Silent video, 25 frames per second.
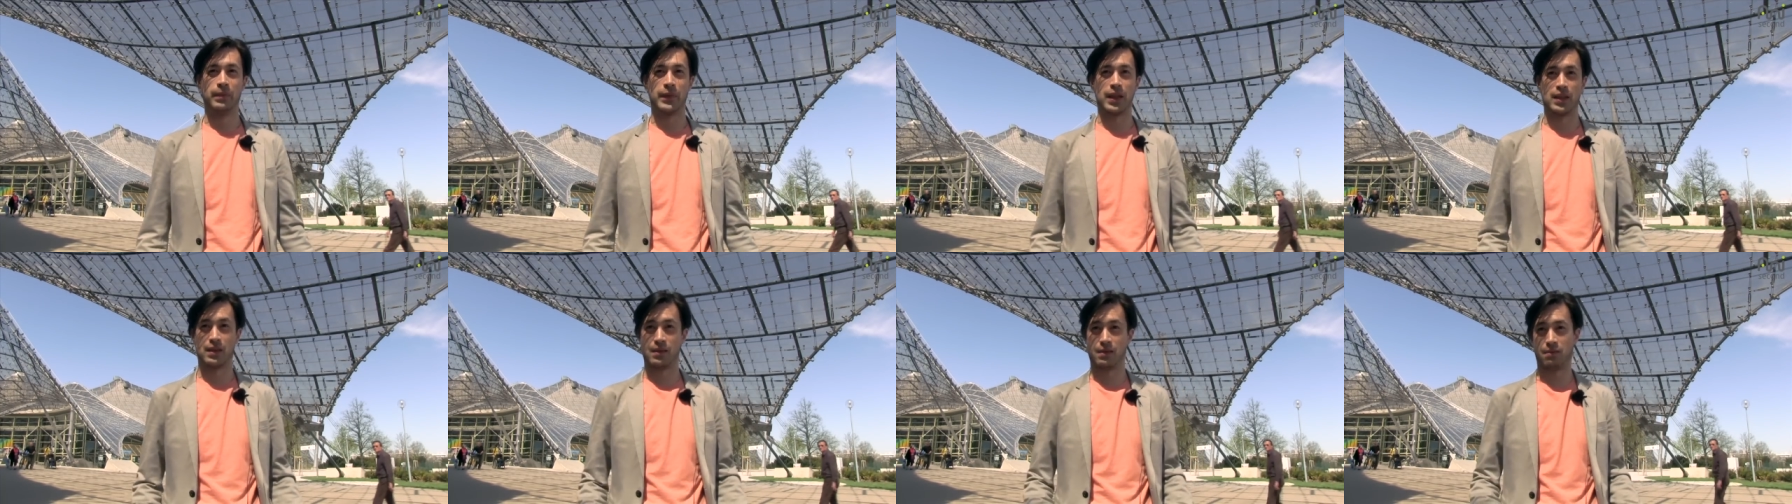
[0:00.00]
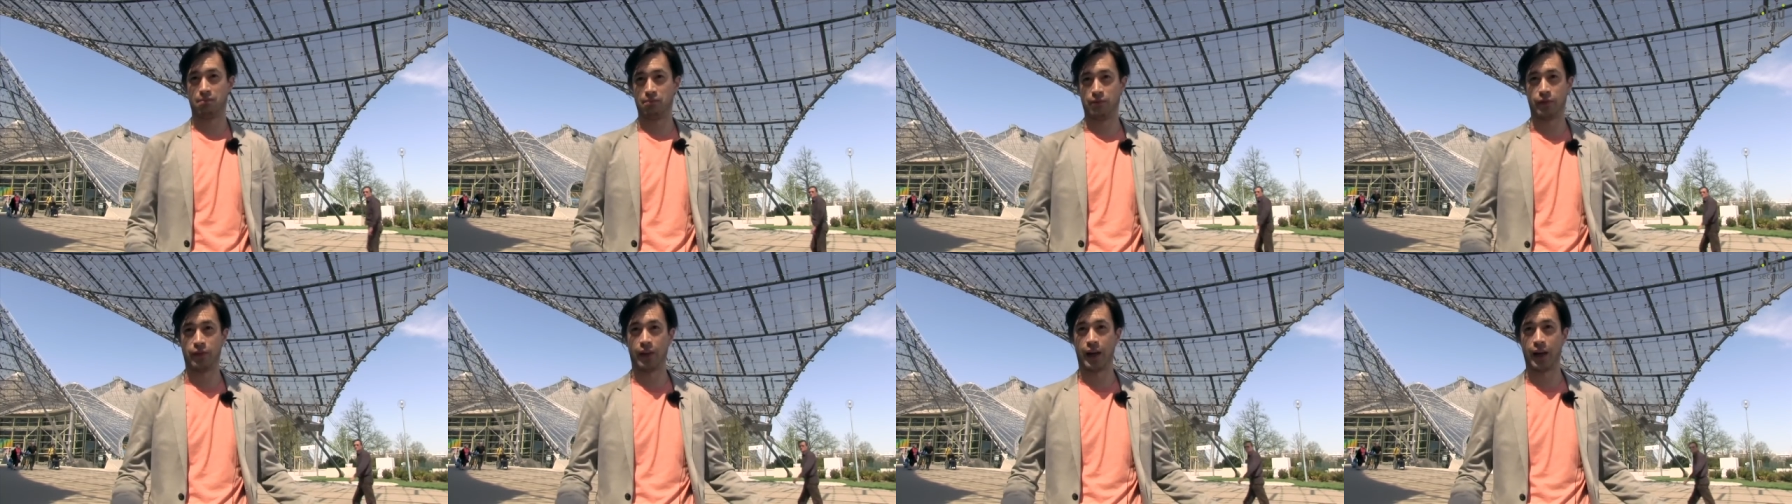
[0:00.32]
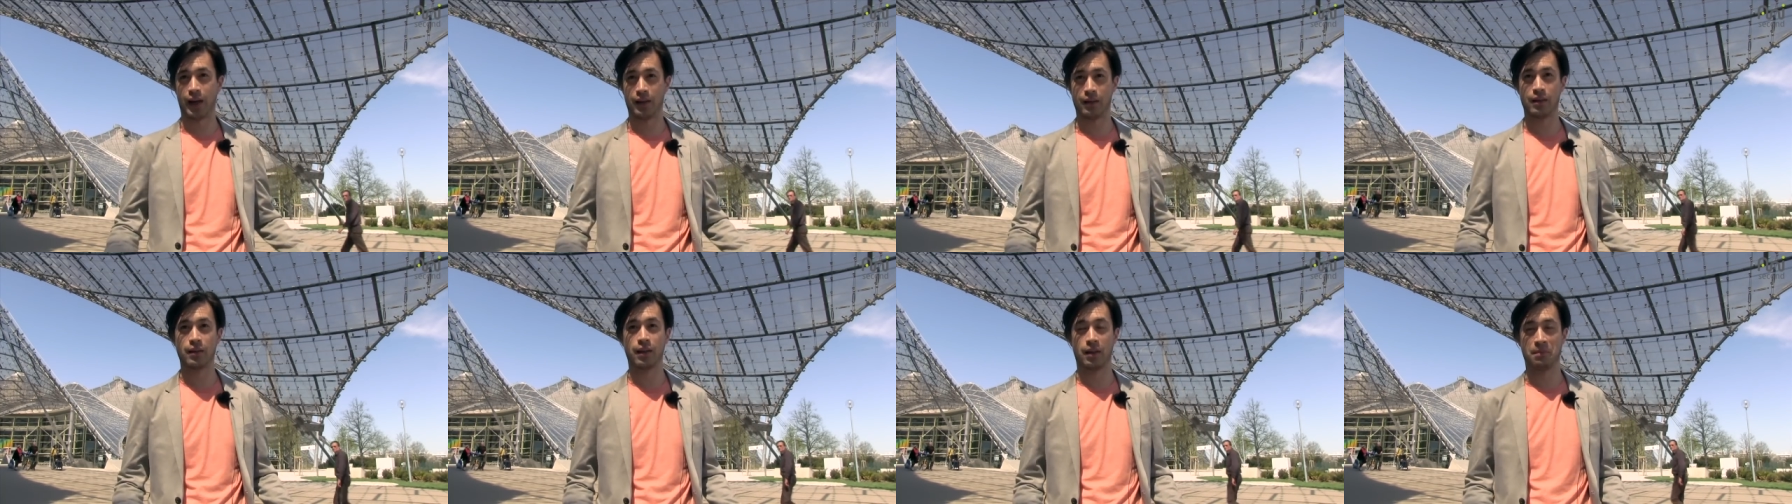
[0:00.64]
that's
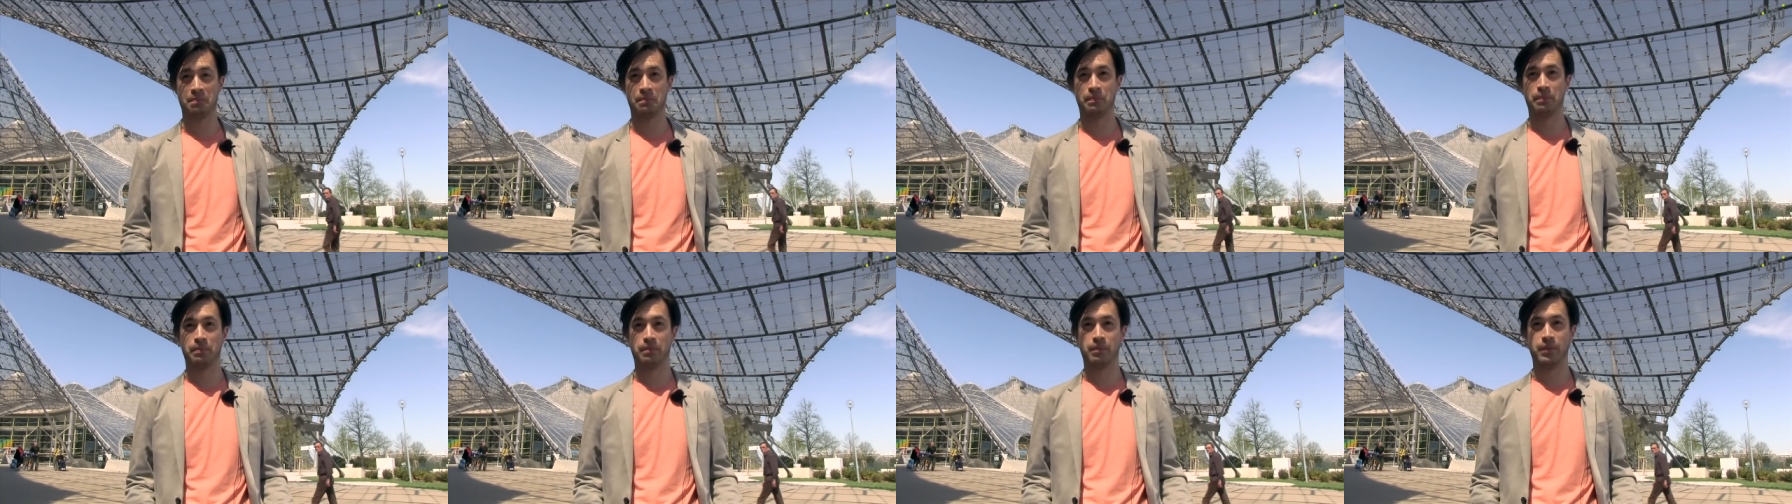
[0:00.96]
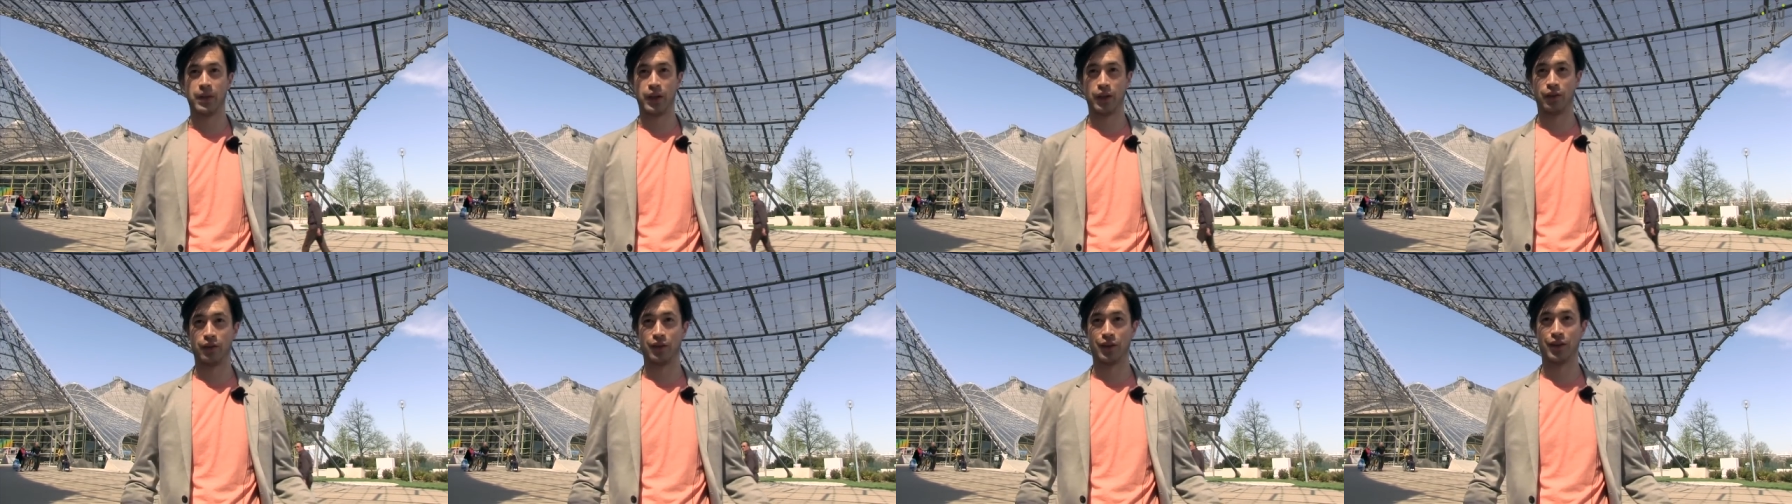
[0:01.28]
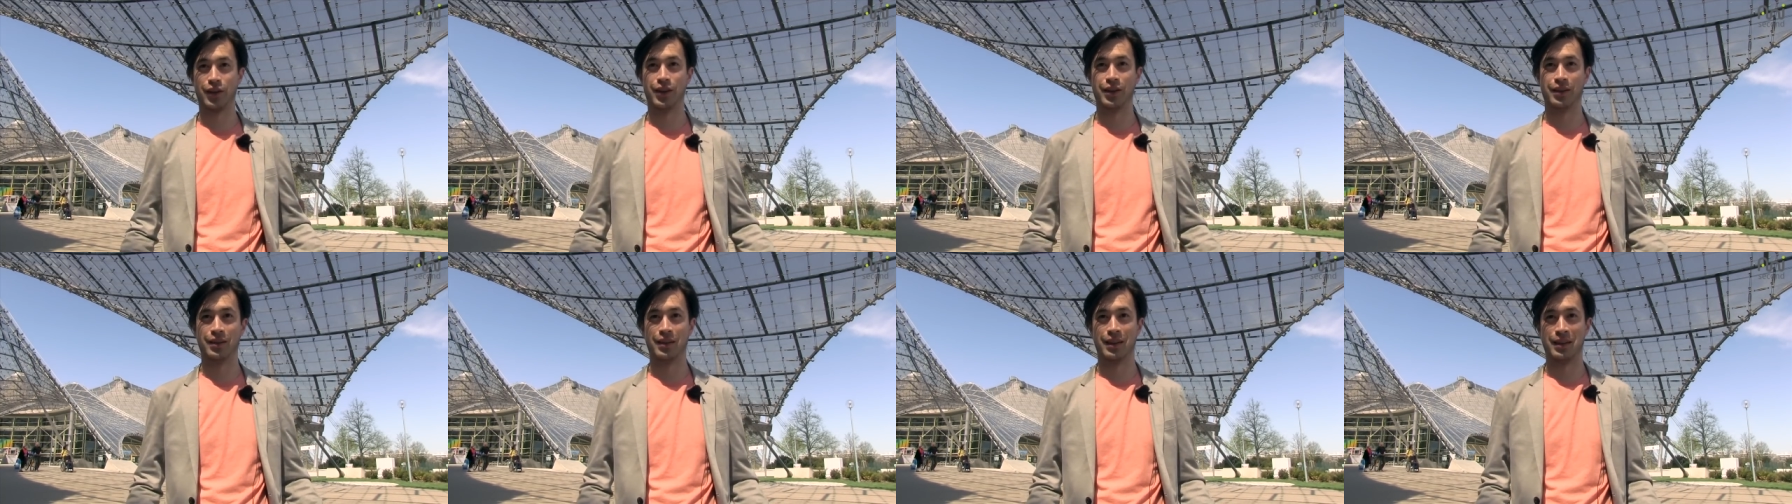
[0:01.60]
fine and you know
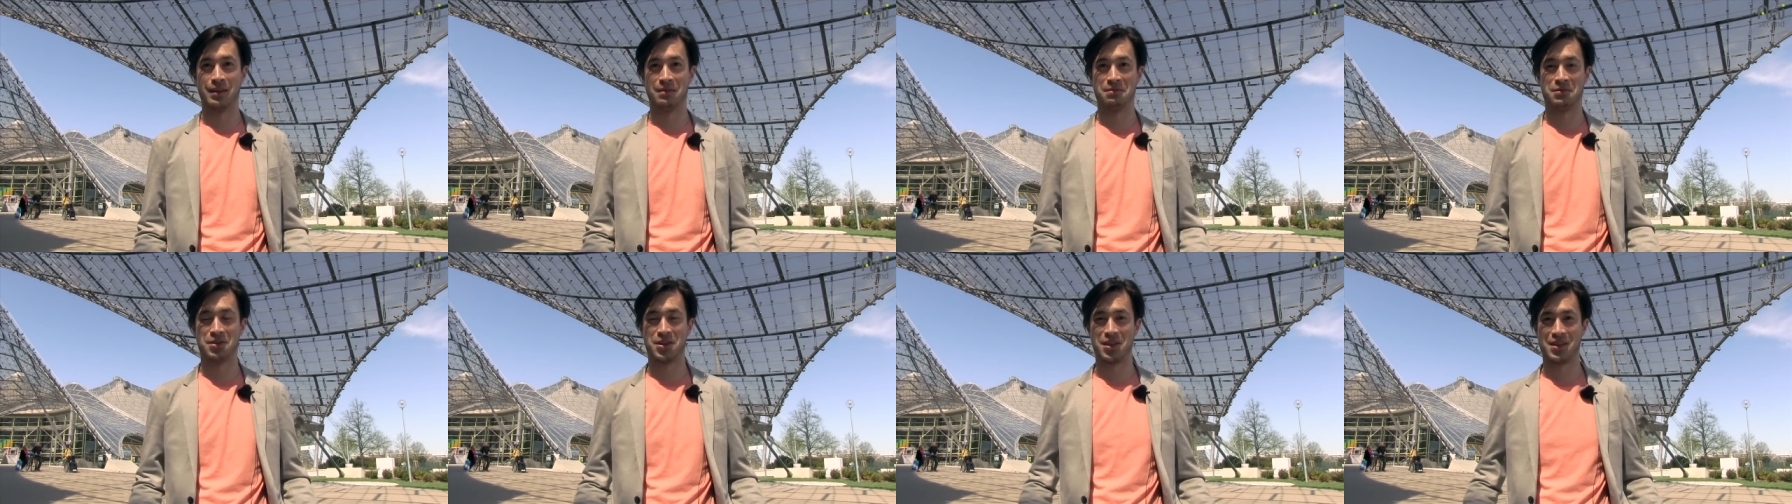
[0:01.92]
good and